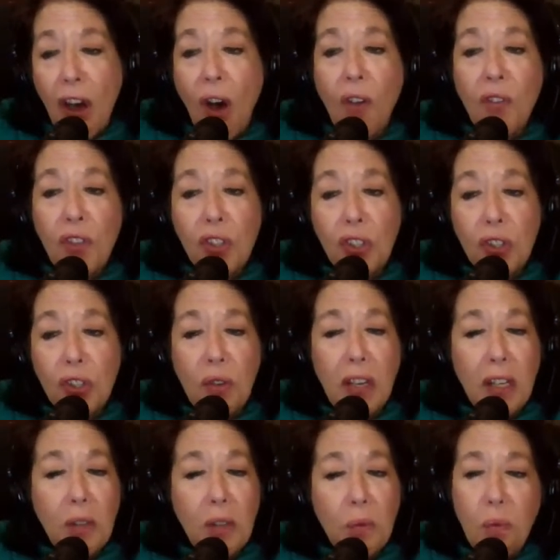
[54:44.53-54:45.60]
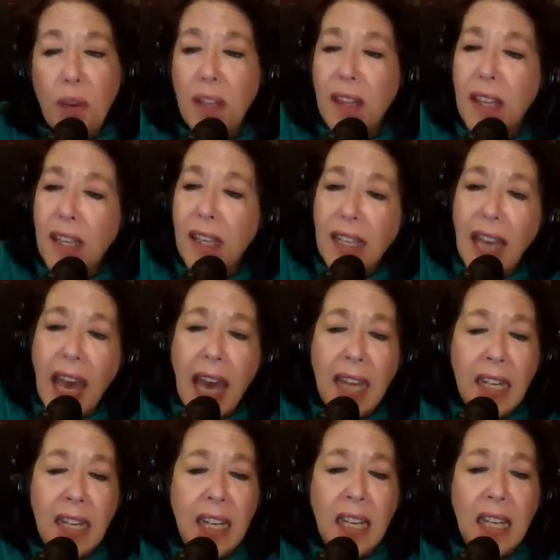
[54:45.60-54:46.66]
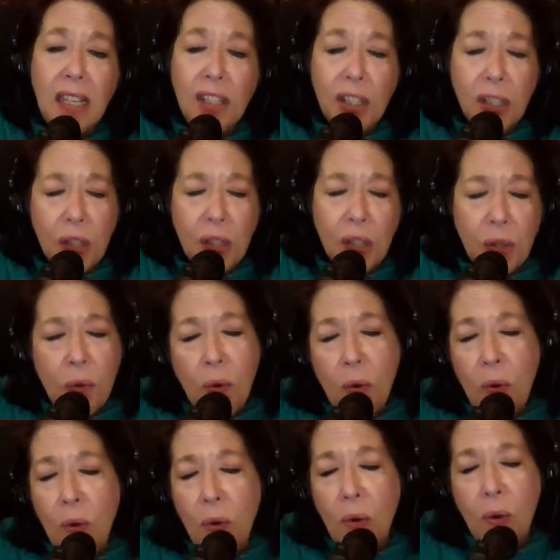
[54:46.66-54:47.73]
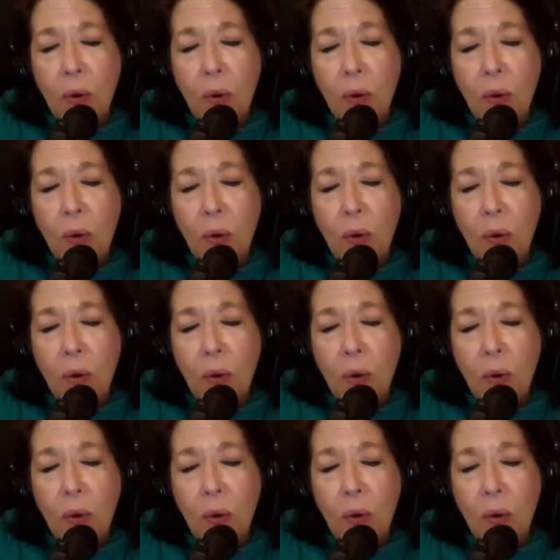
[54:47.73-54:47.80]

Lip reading: on the street with the candy store.